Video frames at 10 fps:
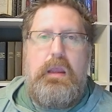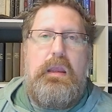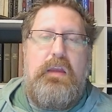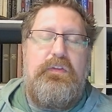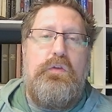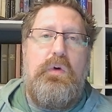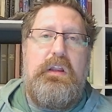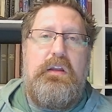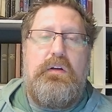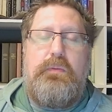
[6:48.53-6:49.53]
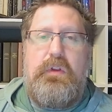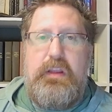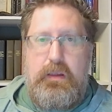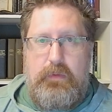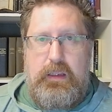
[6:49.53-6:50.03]
If you want to enter
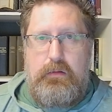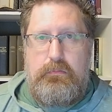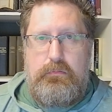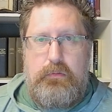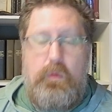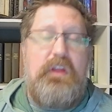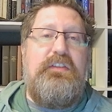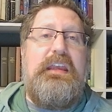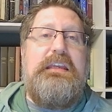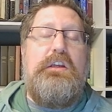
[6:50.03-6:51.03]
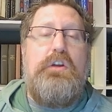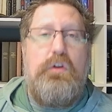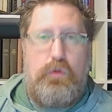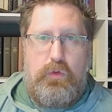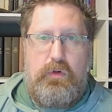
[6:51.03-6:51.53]
polygamy, when I say
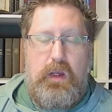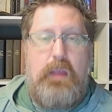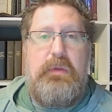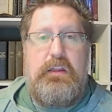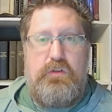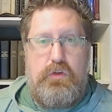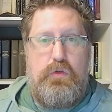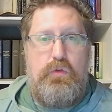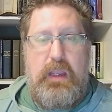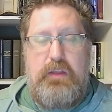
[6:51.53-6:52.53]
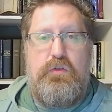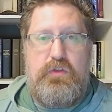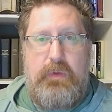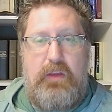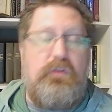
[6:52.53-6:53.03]
you, I mean you and your
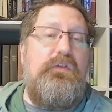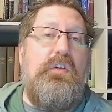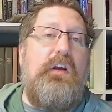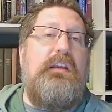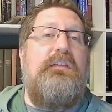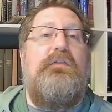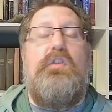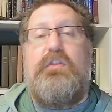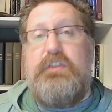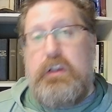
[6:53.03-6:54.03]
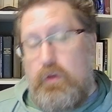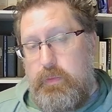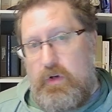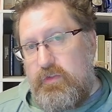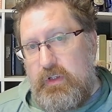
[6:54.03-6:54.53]
spouse. So if you're, I guess, if you're a single
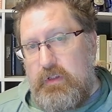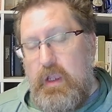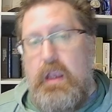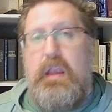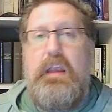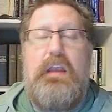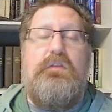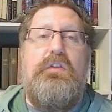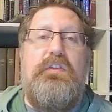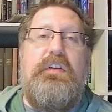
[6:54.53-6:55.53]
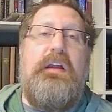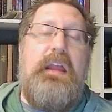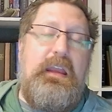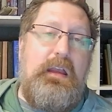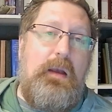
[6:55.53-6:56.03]
person and you decide,
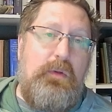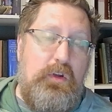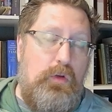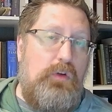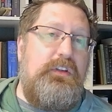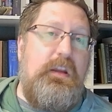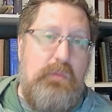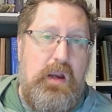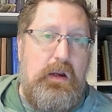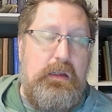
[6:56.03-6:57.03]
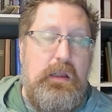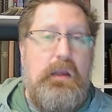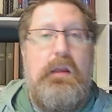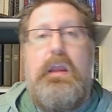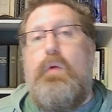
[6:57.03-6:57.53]
hey, I'm going to go look to get married,
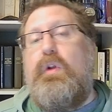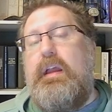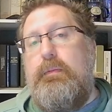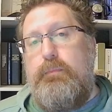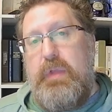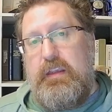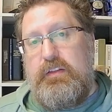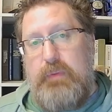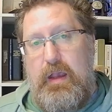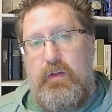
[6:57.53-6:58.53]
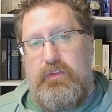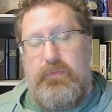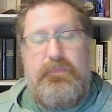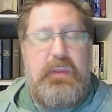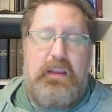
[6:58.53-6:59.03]
and when I pick a spouse,
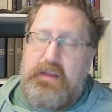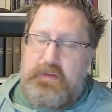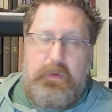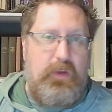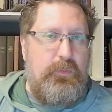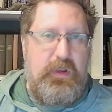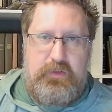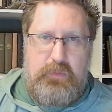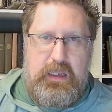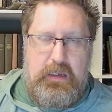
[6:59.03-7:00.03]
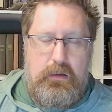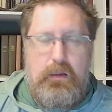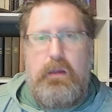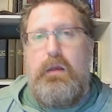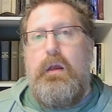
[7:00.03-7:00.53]
and that spouse picks me,
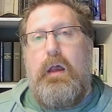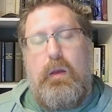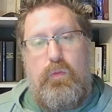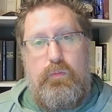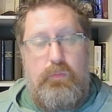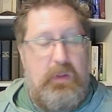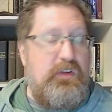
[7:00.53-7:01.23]
I make